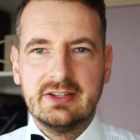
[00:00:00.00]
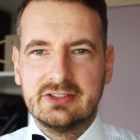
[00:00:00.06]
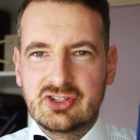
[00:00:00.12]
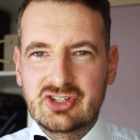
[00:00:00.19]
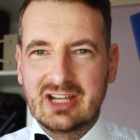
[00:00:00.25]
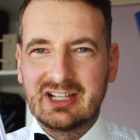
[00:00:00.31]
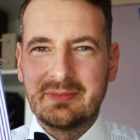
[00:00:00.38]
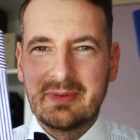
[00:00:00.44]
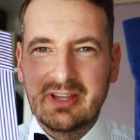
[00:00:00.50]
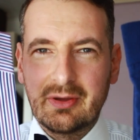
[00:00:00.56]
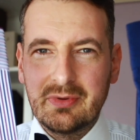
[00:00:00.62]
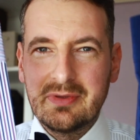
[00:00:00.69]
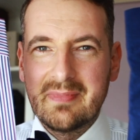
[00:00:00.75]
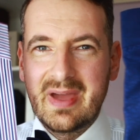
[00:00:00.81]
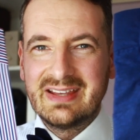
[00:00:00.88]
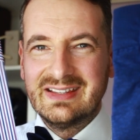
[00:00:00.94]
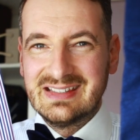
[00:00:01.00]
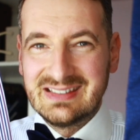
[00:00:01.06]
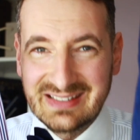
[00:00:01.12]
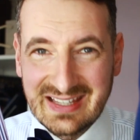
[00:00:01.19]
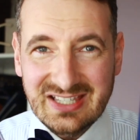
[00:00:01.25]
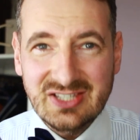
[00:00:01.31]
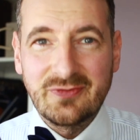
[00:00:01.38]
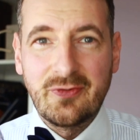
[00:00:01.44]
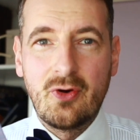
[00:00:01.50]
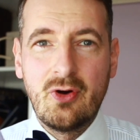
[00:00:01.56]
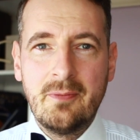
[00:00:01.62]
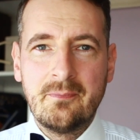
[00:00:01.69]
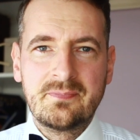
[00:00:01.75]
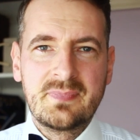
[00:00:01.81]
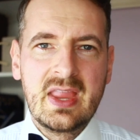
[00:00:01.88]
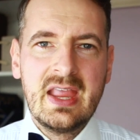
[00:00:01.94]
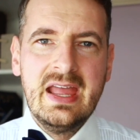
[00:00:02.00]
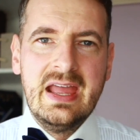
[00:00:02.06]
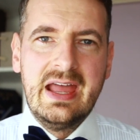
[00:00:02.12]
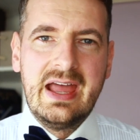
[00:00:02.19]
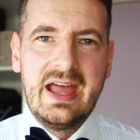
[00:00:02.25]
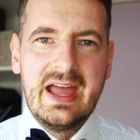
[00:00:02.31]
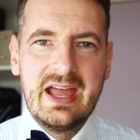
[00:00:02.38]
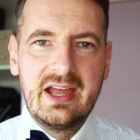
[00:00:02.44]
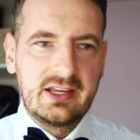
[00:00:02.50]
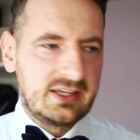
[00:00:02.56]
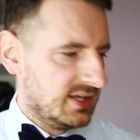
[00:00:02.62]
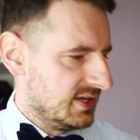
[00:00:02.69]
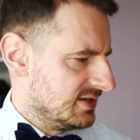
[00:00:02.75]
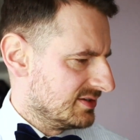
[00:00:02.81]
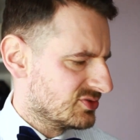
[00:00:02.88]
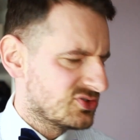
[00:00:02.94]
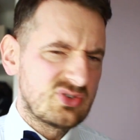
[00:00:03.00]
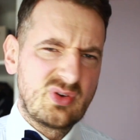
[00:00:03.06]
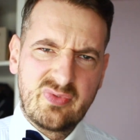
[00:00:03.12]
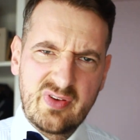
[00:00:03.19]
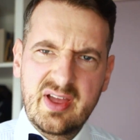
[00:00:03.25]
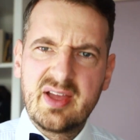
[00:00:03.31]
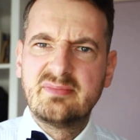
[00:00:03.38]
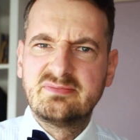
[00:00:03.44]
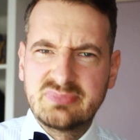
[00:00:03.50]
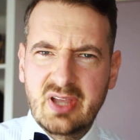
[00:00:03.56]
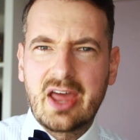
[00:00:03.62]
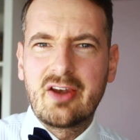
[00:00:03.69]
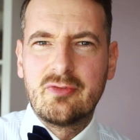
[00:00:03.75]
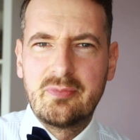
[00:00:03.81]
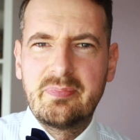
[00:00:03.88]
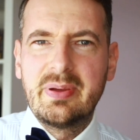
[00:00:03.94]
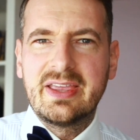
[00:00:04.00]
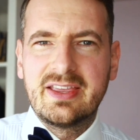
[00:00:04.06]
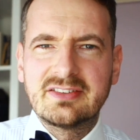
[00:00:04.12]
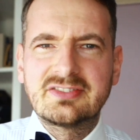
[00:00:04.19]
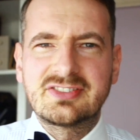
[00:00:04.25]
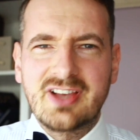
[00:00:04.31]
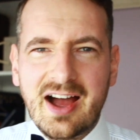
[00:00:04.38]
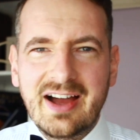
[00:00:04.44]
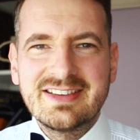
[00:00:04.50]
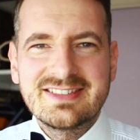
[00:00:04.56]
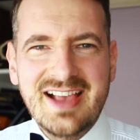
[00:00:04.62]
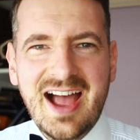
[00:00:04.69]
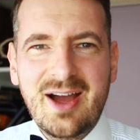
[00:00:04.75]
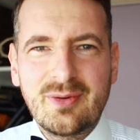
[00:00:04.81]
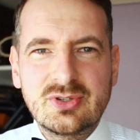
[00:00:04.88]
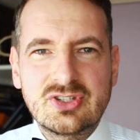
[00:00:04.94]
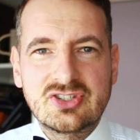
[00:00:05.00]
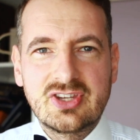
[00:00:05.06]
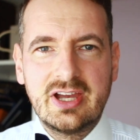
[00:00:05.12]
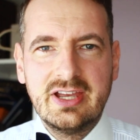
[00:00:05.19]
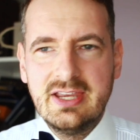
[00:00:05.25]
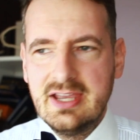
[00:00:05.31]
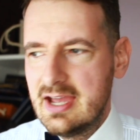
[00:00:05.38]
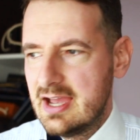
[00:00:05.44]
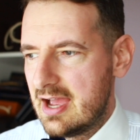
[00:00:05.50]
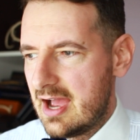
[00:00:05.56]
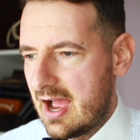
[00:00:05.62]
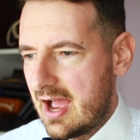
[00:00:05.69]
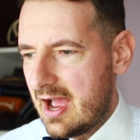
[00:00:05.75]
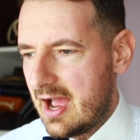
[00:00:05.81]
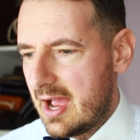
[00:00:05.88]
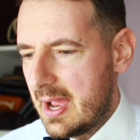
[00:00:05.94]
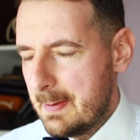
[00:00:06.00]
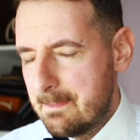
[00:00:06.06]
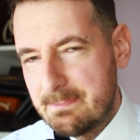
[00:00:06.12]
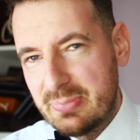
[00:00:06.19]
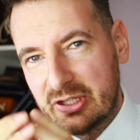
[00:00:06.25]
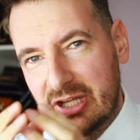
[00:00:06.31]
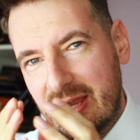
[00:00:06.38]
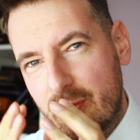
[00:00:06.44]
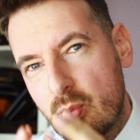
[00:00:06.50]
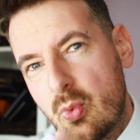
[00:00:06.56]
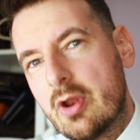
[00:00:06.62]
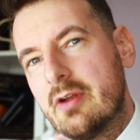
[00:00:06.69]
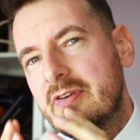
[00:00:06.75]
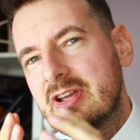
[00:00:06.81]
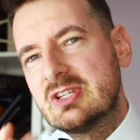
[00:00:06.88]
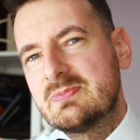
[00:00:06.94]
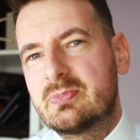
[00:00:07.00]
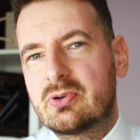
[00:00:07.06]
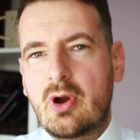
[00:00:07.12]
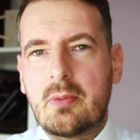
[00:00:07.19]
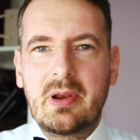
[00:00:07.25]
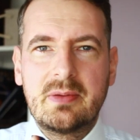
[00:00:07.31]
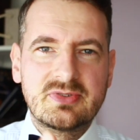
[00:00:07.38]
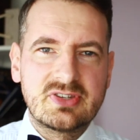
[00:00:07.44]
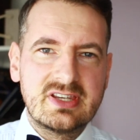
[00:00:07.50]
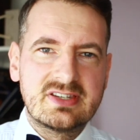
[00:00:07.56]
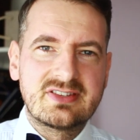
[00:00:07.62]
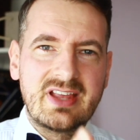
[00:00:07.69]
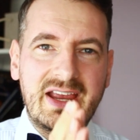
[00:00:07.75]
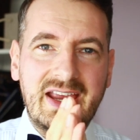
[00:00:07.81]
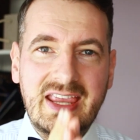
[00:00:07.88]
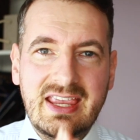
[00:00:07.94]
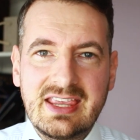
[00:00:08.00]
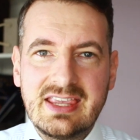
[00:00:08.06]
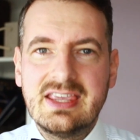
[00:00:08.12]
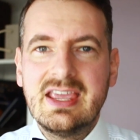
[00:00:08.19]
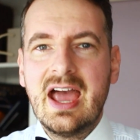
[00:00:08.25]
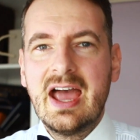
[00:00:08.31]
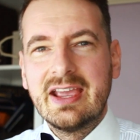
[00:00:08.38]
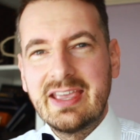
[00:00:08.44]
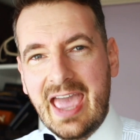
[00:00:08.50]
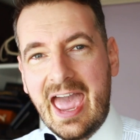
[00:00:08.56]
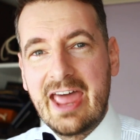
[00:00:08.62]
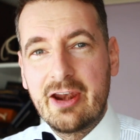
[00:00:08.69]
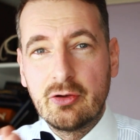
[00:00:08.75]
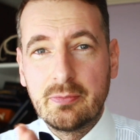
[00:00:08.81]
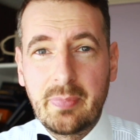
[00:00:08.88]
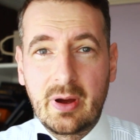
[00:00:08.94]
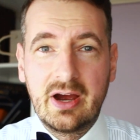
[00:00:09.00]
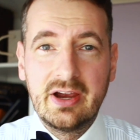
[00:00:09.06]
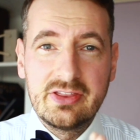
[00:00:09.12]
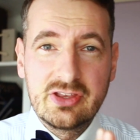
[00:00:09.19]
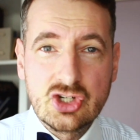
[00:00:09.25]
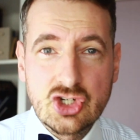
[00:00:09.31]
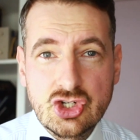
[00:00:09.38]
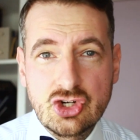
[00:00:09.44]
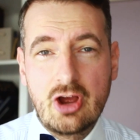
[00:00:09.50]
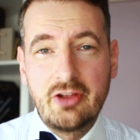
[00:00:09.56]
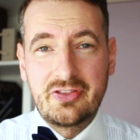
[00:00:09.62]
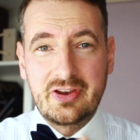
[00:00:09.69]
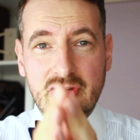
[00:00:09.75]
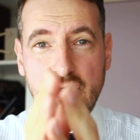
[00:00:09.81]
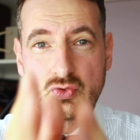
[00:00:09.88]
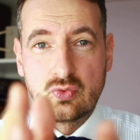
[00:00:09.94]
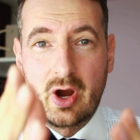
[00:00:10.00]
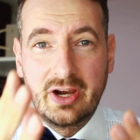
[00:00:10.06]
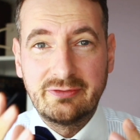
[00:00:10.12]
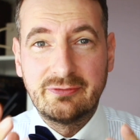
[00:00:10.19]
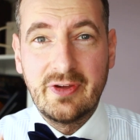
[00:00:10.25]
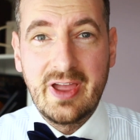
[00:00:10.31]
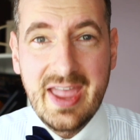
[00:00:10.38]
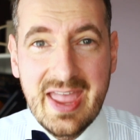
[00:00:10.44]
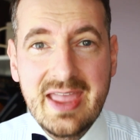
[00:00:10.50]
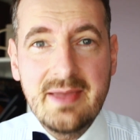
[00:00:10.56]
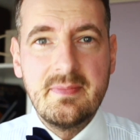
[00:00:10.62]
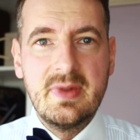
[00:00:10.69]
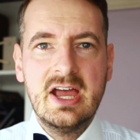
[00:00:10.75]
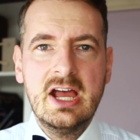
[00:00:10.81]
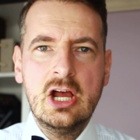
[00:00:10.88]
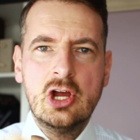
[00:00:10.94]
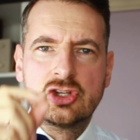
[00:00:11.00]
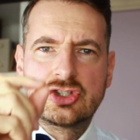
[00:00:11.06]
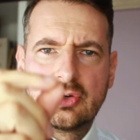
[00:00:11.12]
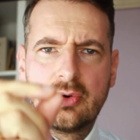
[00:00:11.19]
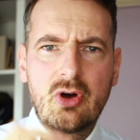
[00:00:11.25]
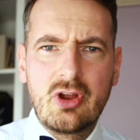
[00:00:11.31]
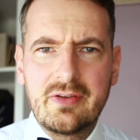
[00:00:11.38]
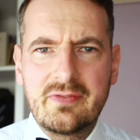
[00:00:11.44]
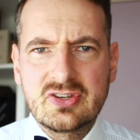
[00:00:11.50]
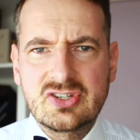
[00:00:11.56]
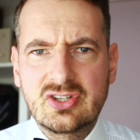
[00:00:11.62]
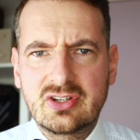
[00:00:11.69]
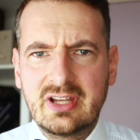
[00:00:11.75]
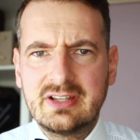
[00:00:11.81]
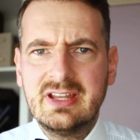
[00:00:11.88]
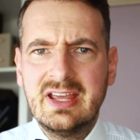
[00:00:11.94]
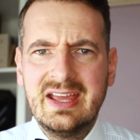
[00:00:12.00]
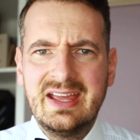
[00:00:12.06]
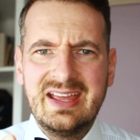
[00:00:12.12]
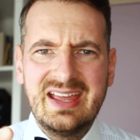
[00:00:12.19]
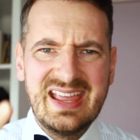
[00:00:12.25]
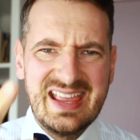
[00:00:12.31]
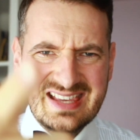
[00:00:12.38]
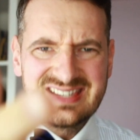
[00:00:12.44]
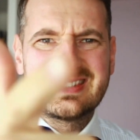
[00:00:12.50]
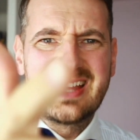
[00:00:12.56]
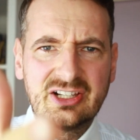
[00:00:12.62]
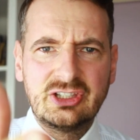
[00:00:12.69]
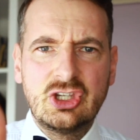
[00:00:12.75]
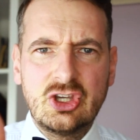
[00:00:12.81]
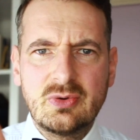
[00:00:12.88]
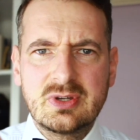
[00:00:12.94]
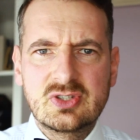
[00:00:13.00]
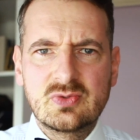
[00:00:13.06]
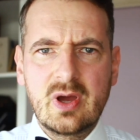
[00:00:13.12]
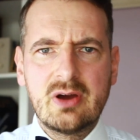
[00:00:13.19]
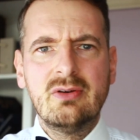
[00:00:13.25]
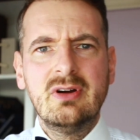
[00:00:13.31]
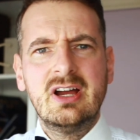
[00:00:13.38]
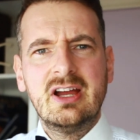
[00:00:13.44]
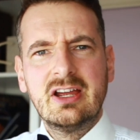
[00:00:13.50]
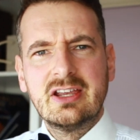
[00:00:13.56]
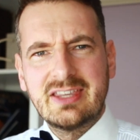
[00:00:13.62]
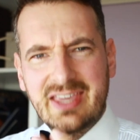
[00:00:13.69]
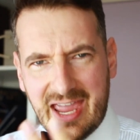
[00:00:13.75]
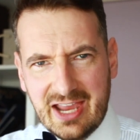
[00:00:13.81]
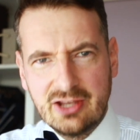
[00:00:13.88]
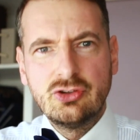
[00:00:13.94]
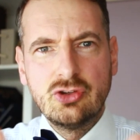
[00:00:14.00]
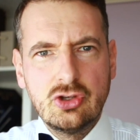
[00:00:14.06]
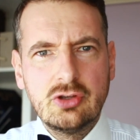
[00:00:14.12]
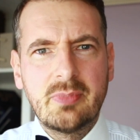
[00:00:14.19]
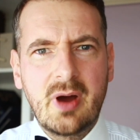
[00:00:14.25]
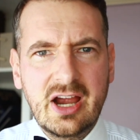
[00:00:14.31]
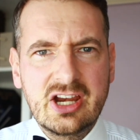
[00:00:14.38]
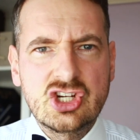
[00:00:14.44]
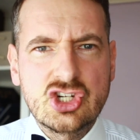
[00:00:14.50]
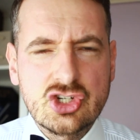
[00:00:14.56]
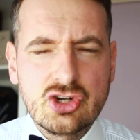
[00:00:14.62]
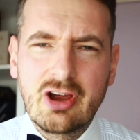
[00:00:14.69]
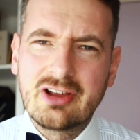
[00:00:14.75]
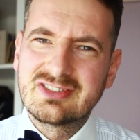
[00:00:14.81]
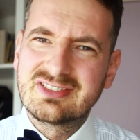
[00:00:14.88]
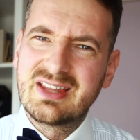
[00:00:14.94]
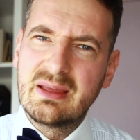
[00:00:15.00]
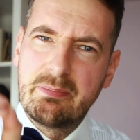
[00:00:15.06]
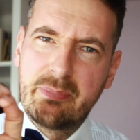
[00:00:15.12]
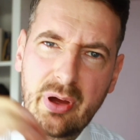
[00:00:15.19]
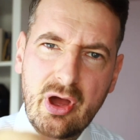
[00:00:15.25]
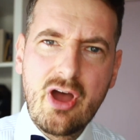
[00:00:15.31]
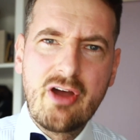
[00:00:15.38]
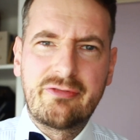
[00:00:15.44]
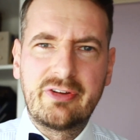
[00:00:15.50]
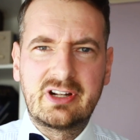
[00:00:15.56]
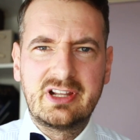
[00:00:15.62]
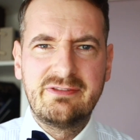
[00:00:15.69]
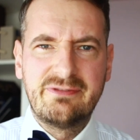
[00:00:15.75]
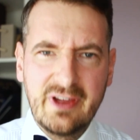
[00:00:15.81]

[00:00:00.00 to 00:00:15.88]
The gentleman that we made this for, uh, he is of a kind of bigger size, I would say. Uh, but one of his problems is that he cannot buy the shirt that is right for him. So all of a sudden, is that you as well? Can you buy shirts that perfectly